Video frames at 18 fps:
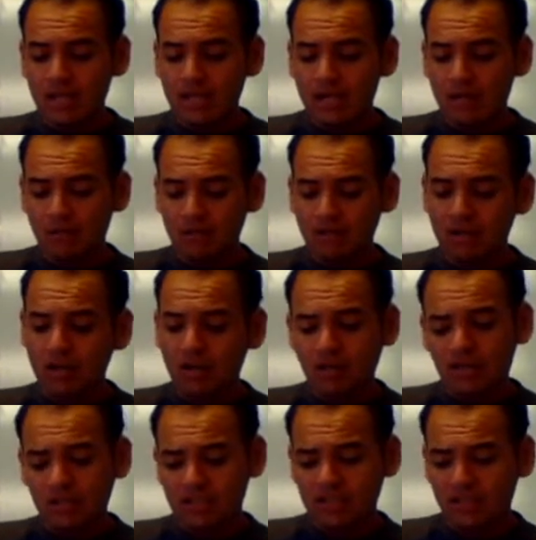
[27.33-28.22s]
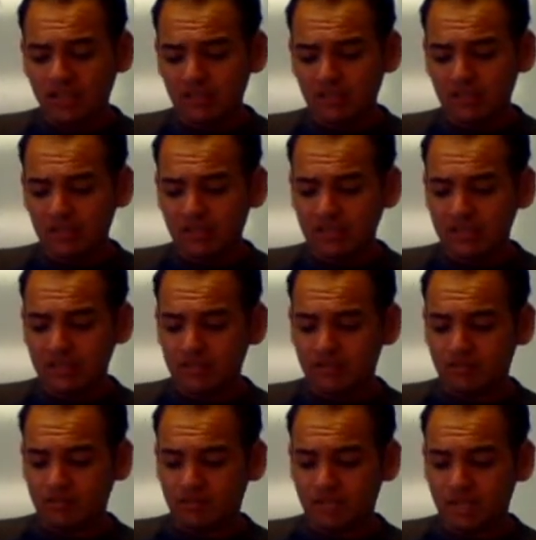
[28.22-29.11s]
We're all constantly
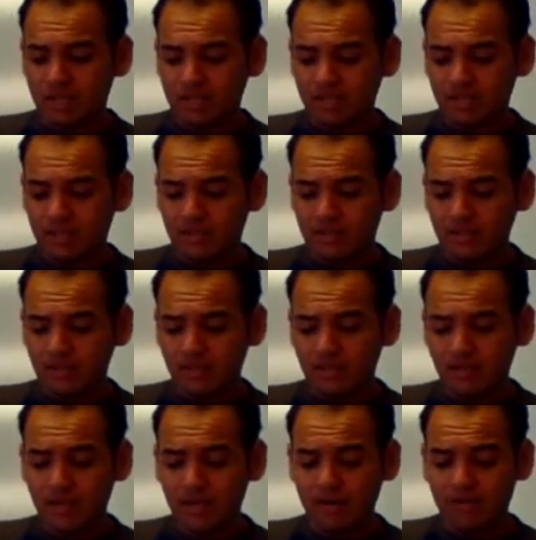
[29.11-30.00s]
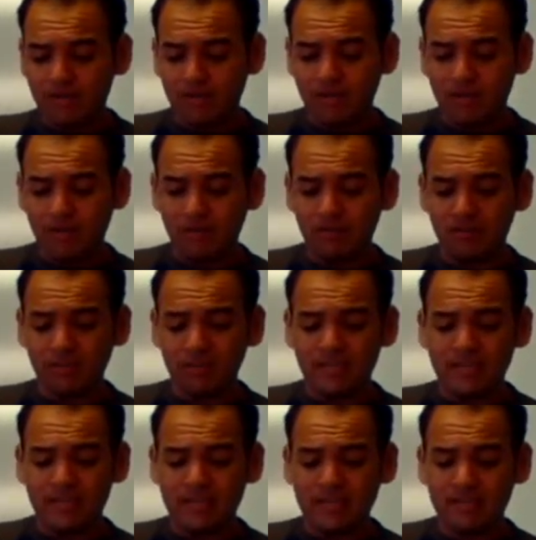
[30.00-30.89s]
changing to thrive in our own
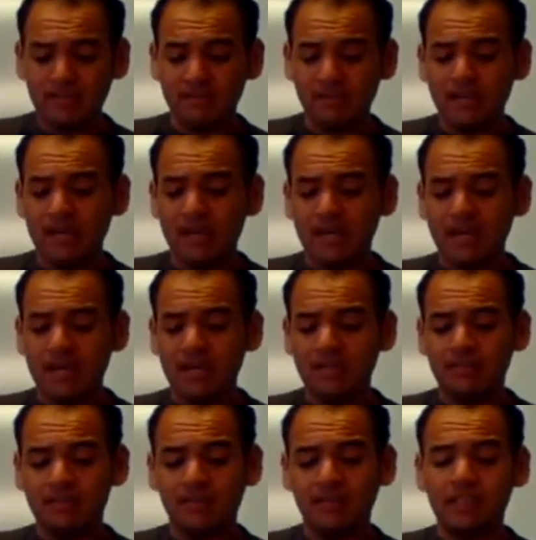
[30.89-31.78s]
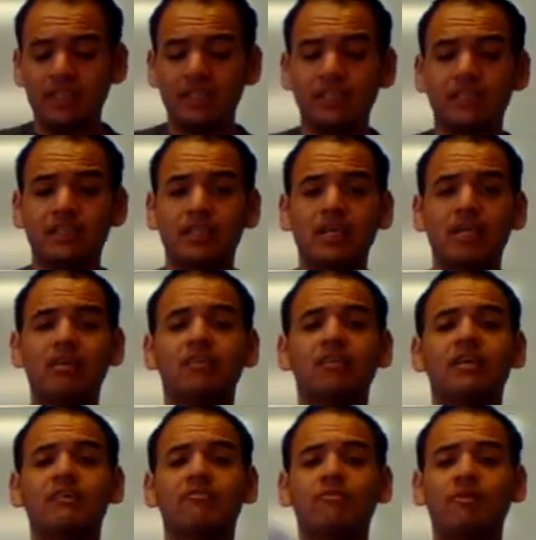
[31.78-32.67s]
societies and to changing
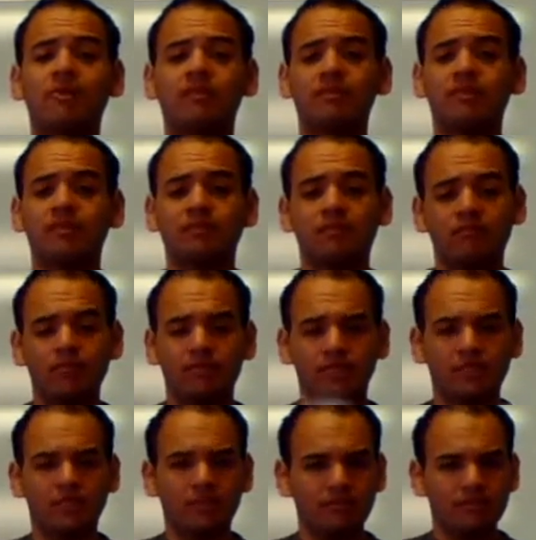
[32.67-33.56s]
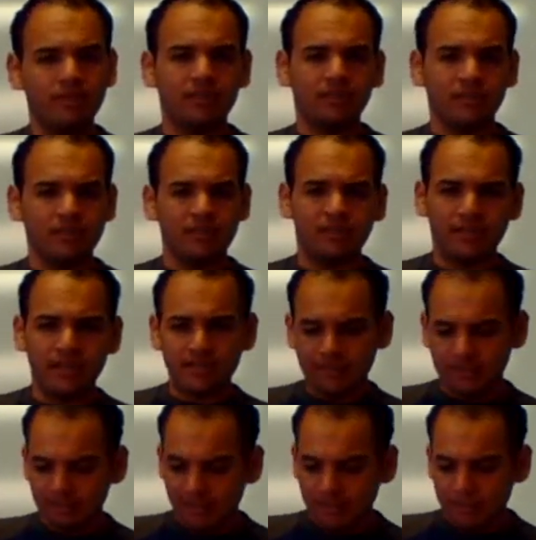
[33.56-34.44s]
outside forces, which are affecting
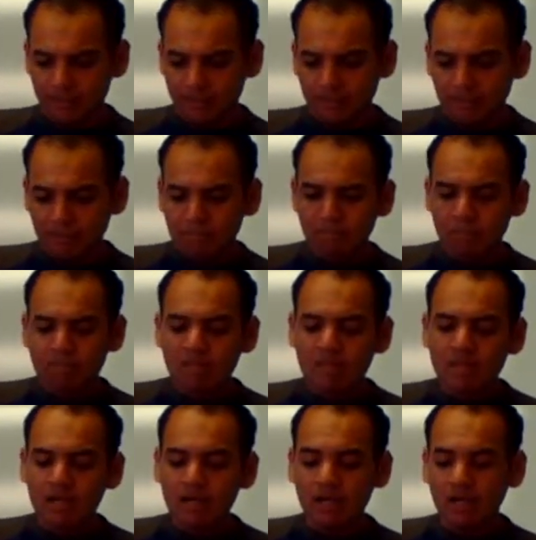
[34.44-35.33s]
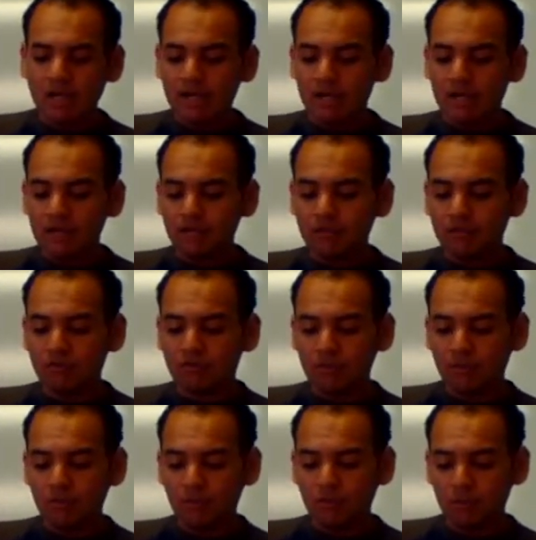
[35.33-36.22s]
societies, right?
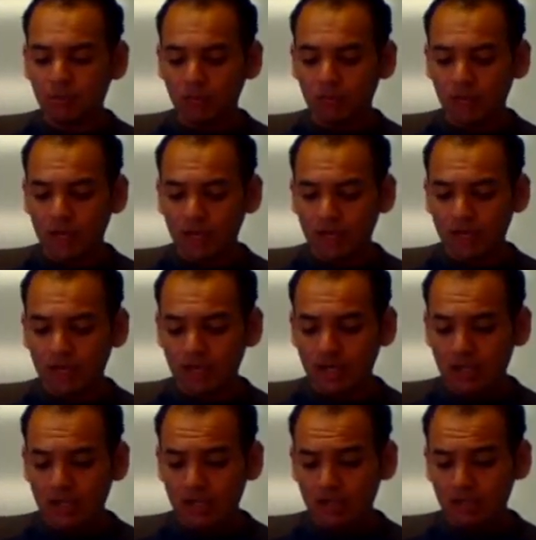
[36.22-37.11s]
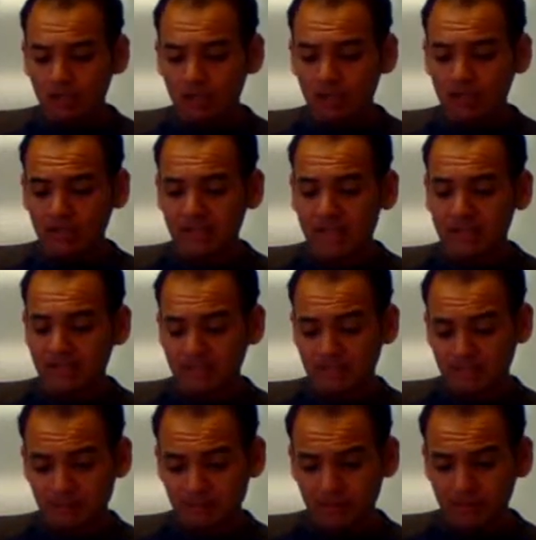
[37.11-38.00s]
So there has had to
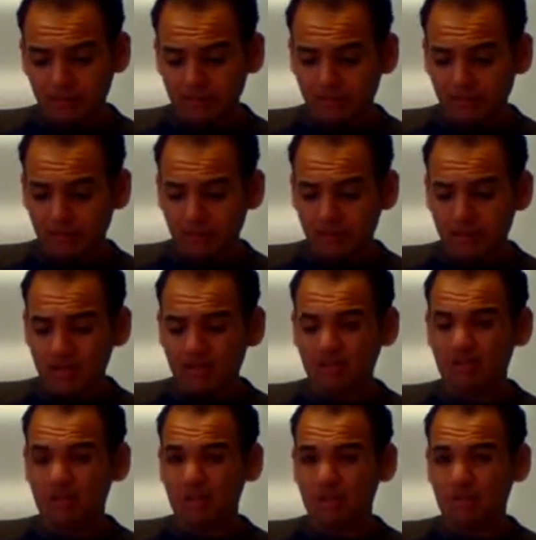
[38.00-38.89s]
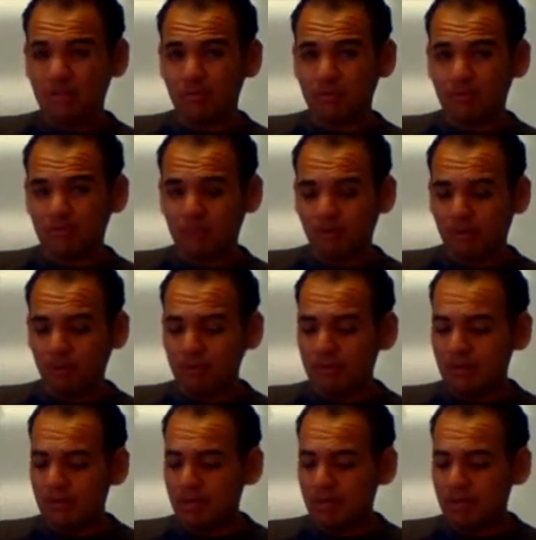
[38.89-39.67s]
be reform. But what is reform?